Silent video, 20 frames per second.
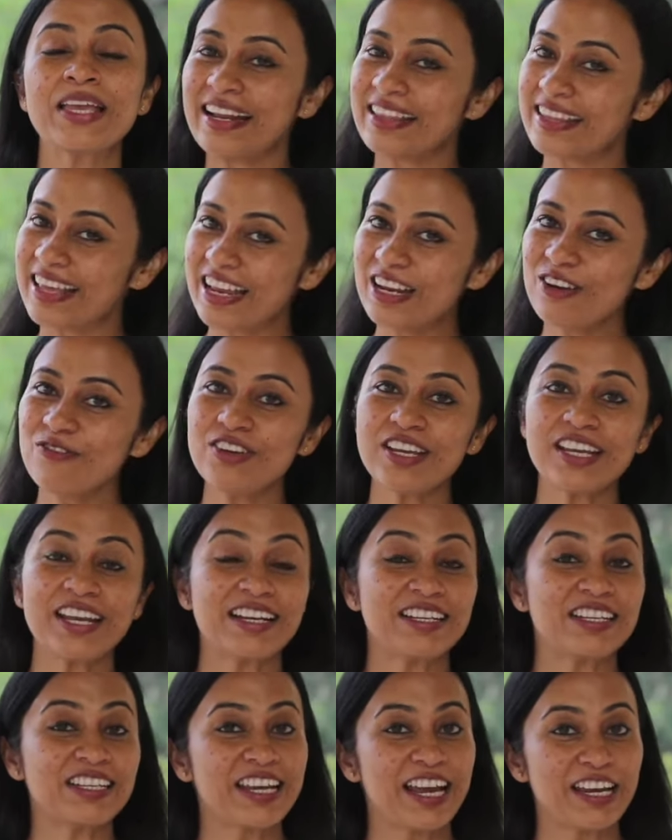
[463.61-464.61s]
and then we
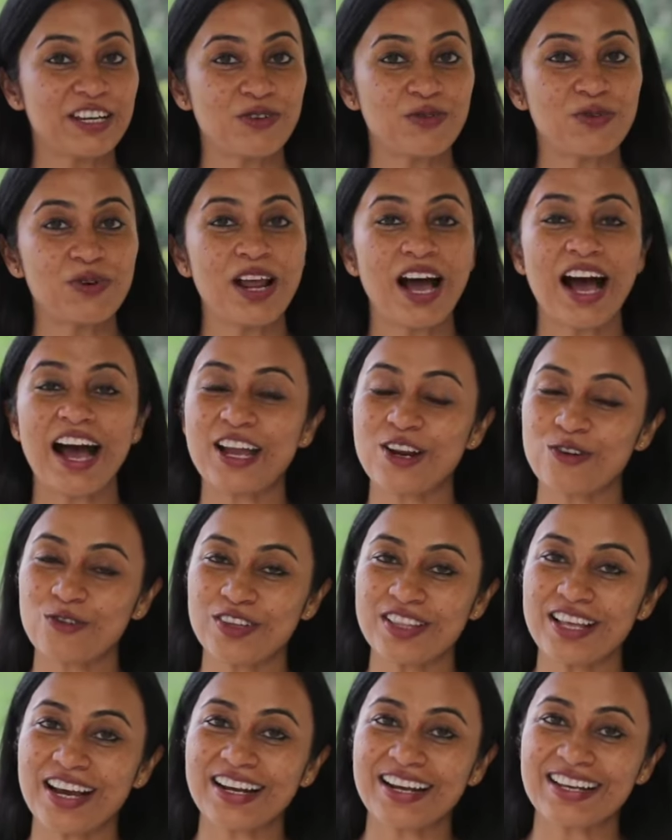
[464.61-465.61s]
can schedule
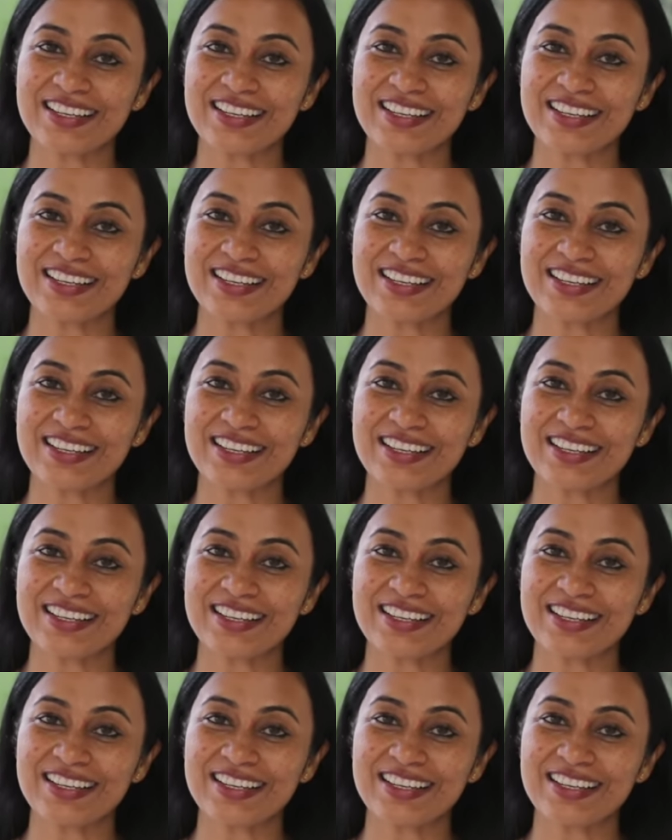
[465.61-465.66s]
Ayurveda